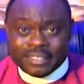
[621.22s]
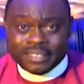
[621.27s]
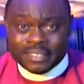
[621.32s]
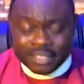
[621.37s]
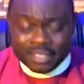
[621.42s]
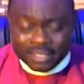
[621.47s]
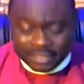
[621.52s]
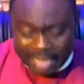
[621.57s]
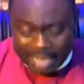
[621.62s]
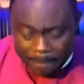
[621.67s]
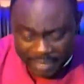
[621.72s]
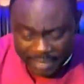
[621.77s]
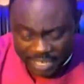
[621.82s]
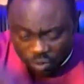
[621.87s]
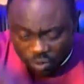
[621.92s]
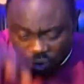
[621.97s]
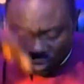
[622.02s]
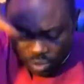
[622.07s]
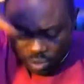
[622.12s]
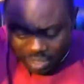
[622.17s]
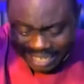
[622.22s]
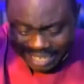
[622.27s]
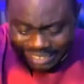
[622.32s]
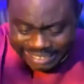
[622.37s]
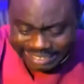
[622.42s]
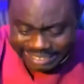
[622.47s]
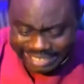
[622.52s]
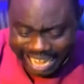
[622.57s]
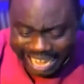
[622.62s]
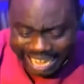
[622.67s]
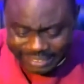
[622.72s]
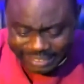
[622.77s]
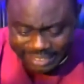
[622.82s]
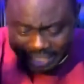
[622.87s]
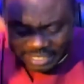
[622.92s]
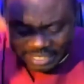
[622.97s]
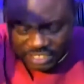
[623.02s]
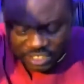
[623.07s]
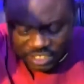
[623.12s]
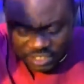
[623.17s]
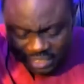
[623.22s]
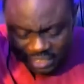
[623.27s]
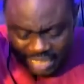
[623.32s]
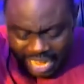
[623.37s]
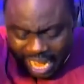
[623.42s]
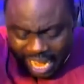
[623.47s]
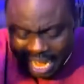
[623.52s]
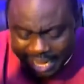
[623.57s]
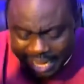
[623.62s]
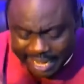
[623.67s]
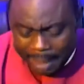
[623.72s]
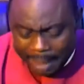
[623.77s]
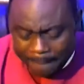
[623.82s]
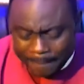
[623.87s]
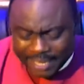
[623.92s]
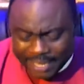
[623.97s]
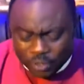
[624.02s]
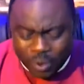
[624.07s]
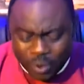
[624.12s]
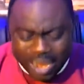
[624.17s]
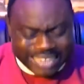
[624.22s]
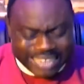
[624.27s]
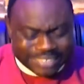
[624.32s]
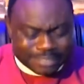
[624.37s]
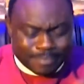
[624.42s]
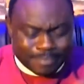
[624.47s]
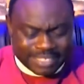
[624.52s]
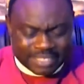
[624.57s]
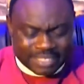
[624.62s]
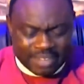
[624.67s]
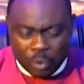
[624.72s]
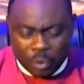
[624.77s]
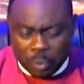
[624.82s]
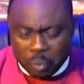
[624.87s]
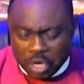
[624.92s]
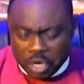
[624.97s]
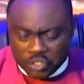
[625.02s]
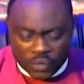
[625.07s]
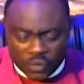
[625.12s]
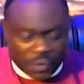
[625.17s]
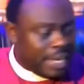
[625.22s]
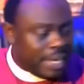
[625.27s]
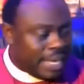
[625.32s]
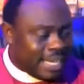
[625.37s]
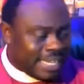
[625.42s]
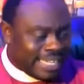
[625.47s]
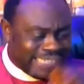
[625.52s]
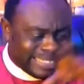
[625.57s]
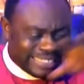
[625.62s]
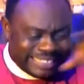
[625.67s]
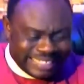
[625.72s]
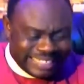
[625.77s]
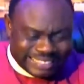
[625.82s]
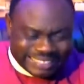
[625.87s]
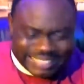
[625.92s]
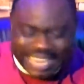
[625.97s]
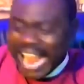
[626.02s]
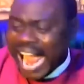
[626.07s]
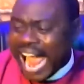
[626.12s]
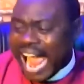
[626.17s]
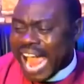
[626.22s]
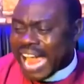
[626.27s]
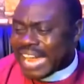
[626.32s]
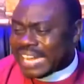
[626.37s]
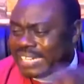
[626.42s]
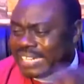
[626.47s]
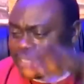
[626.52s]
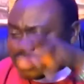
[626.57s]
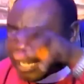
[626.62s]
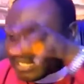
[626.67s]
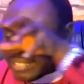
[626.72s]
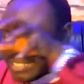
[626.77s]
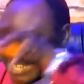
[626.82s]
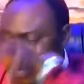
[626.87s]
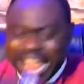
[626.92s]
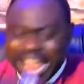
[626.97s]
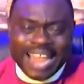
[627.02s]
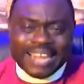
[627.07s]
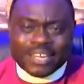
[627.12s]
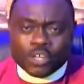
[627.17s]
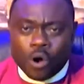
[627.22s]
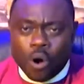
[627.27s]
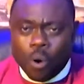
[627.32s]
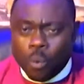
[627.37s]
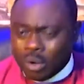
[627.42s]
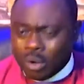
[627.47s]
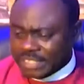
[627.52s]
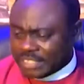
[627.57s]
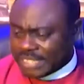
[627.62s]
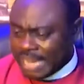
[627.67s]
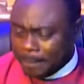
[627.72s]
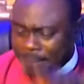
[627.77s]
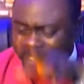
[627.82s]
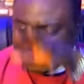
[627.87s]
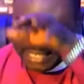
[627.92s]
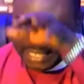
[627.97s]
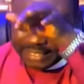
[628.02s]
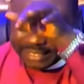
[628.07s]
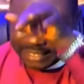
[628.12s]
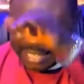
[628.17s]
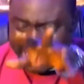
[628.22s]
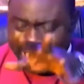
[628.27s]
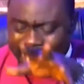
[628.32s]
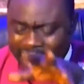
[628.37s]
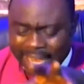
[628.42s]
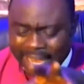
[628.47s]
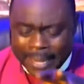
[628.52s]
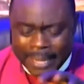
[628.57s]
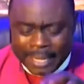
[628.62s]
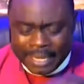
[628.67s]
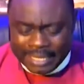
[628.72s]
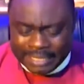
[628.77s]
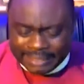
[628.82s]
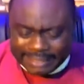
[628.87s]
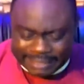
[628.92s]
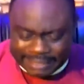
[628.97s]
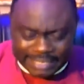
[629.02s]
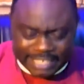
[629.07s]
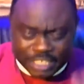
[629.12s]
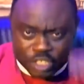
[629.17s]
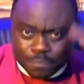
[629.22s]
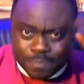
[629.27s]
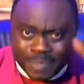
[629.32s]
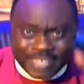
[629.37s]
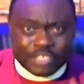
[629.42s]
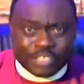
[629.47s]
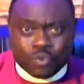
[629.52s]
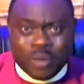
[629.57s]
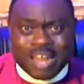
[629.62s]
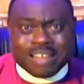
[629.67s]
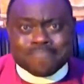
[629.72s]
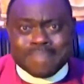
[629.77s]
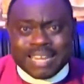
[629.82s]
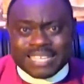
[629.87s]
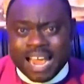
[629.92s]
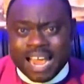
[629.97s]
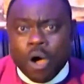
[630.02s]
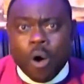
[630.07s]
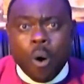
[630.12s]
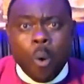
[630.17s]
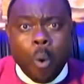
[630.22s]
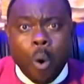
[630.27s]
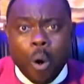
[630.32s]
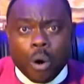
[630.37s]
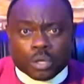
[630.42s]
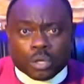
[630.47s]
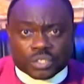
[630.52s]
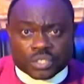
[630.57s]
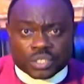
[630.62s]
I begin to look at the signs in the sky, I begin to ask myself a question, is this sky a sign, or what is happening in the sky? Is it a spiritual matter or what?